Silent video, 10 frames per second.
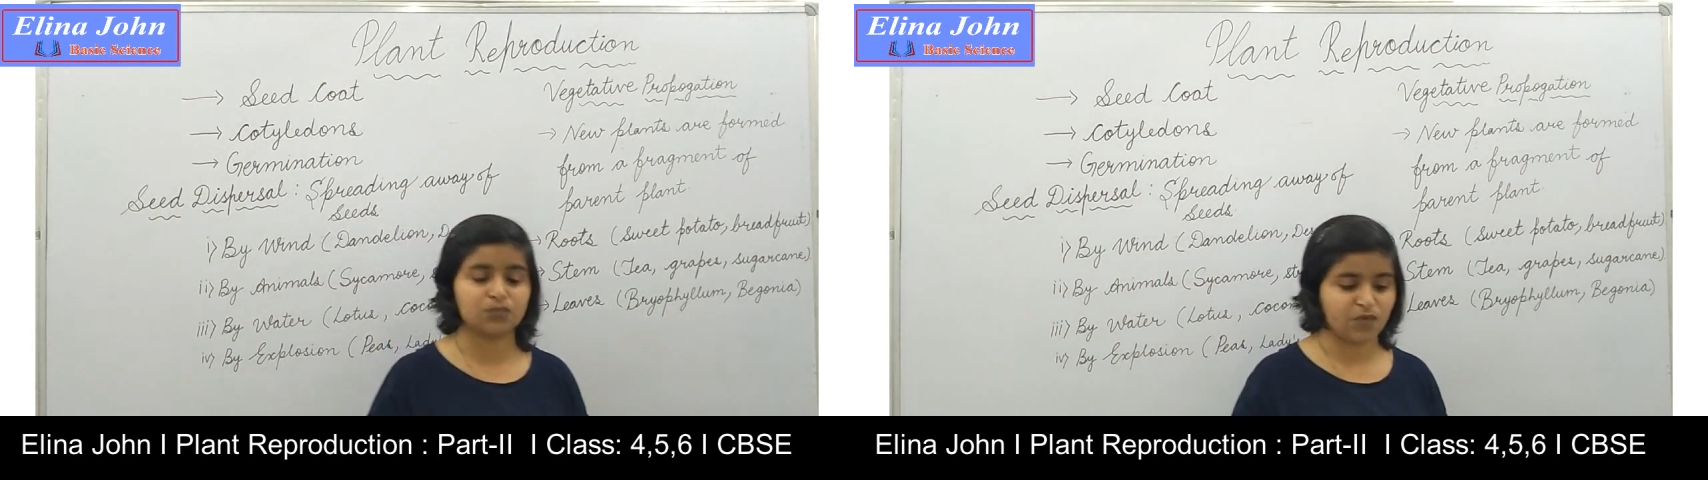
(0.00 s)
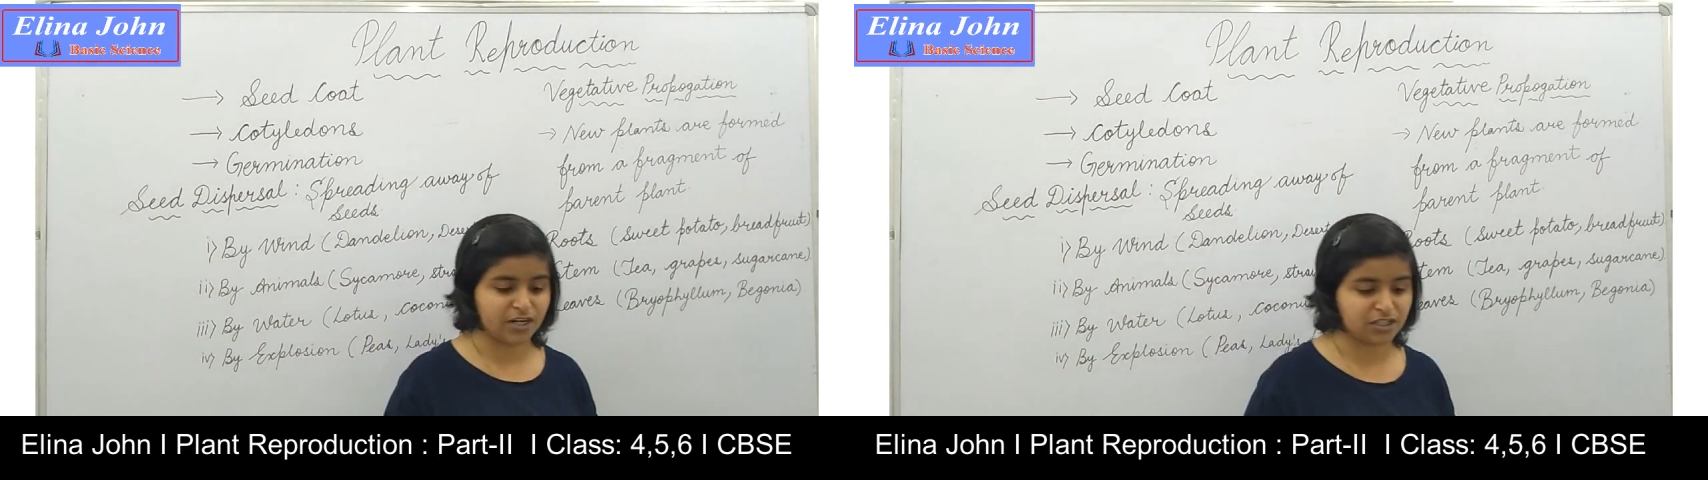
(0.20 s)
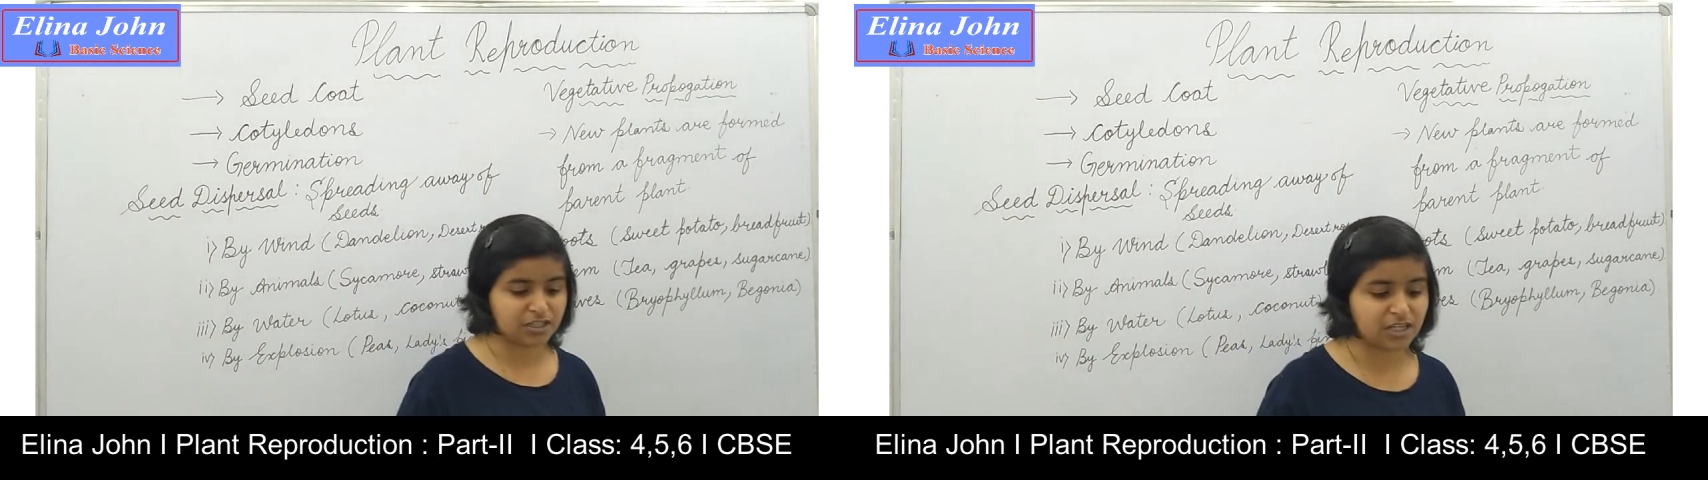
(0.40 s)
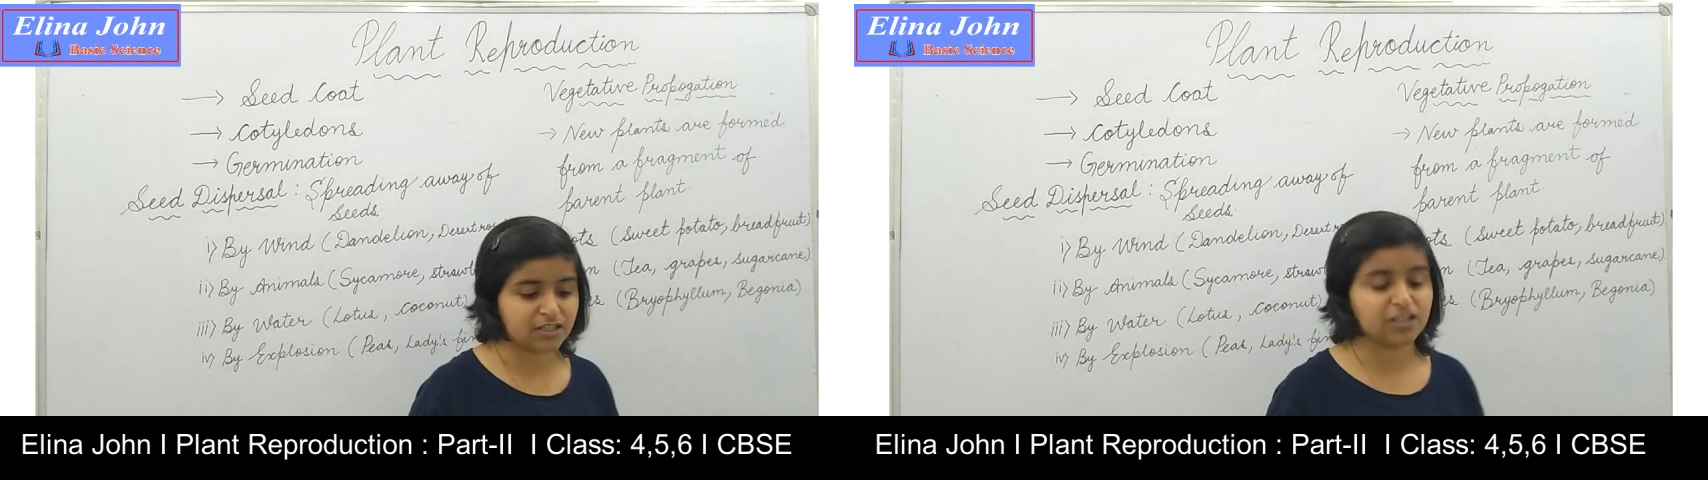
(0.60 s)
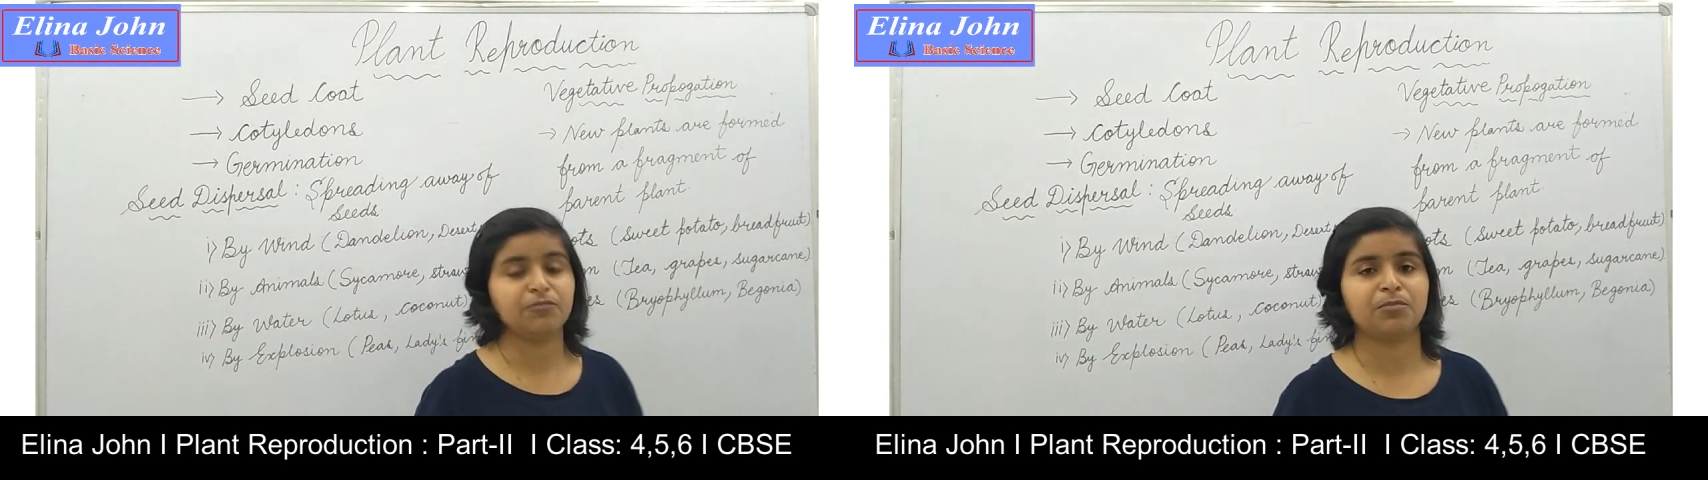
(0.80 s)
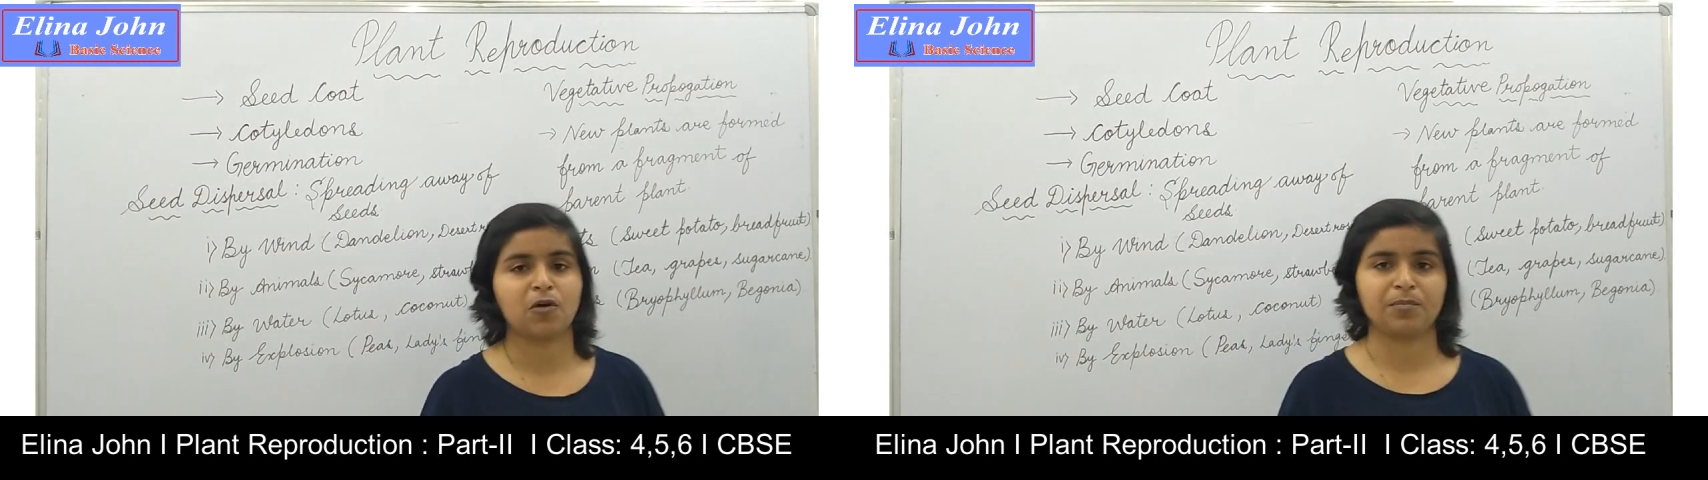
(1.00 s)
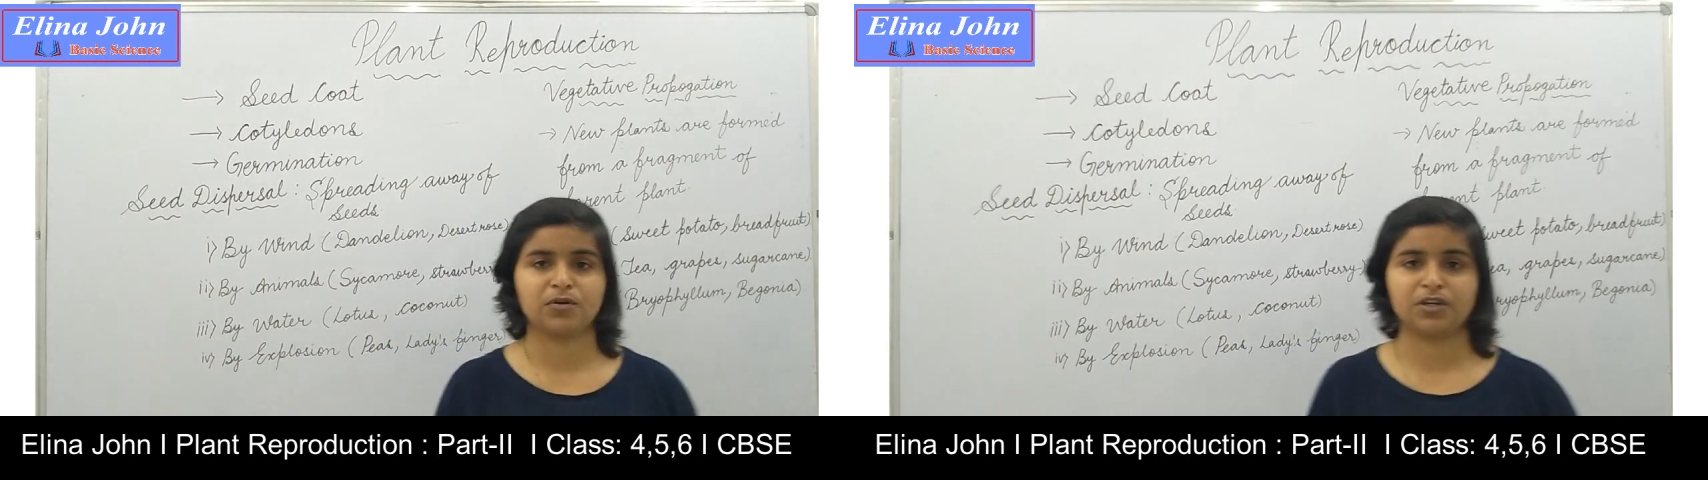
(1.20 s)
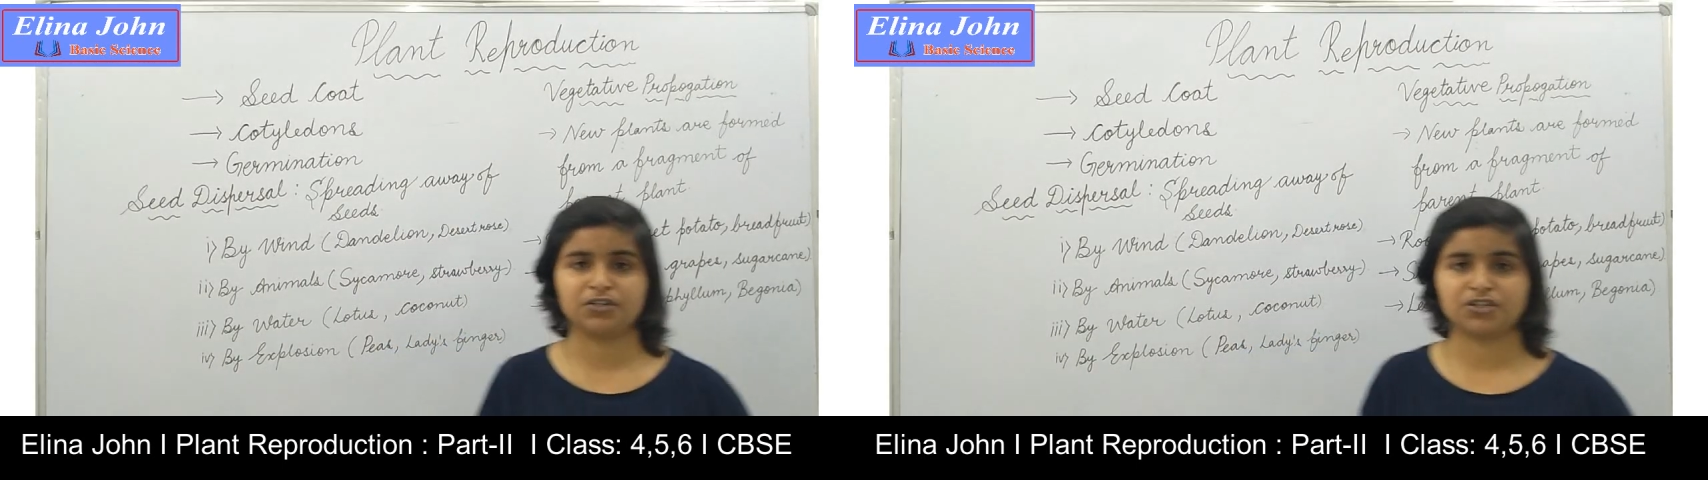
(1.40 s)
vegetative
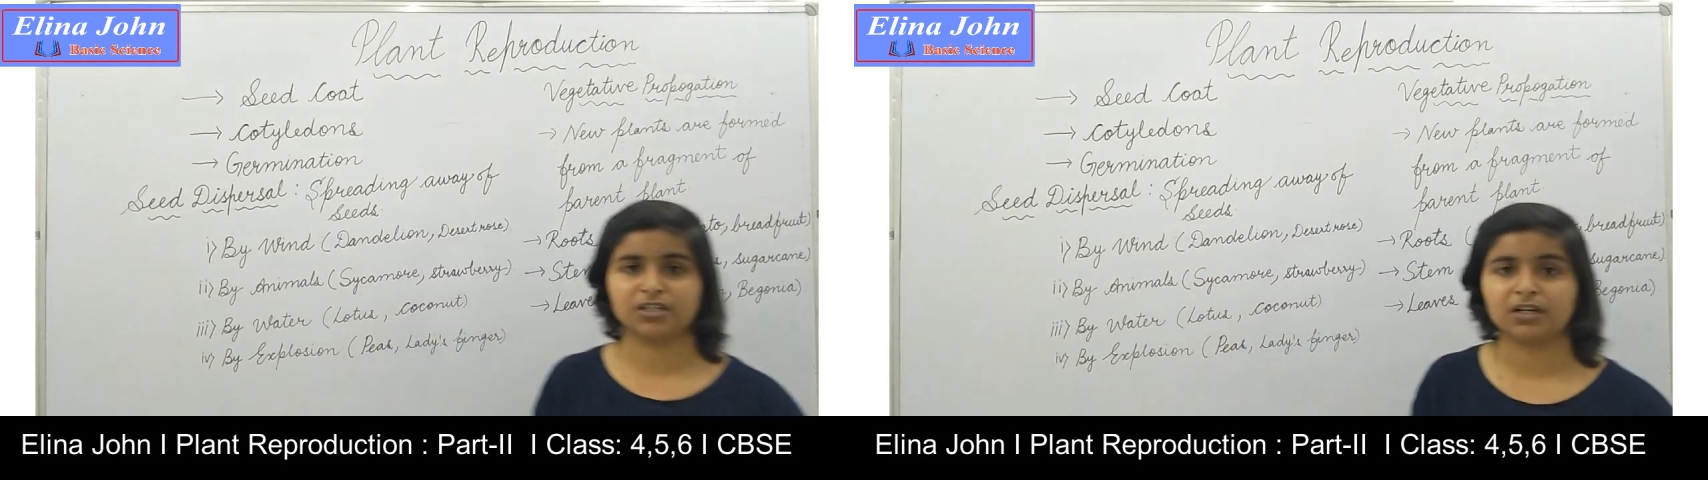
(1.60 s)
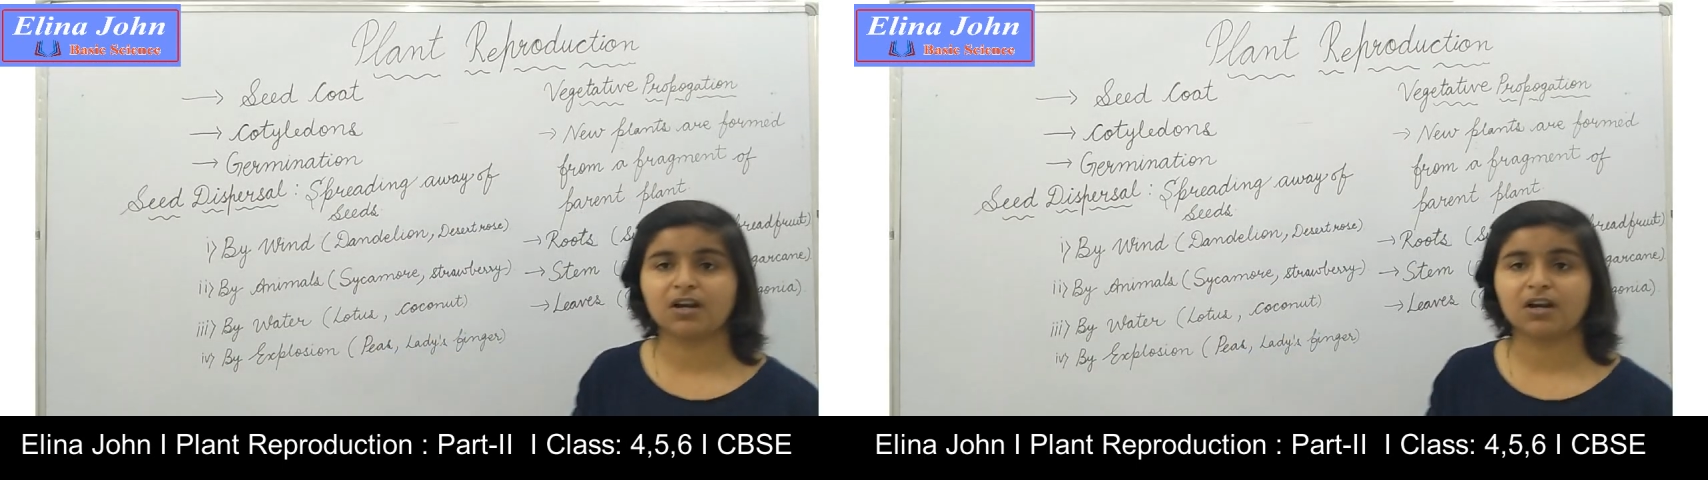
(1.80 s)
propagation.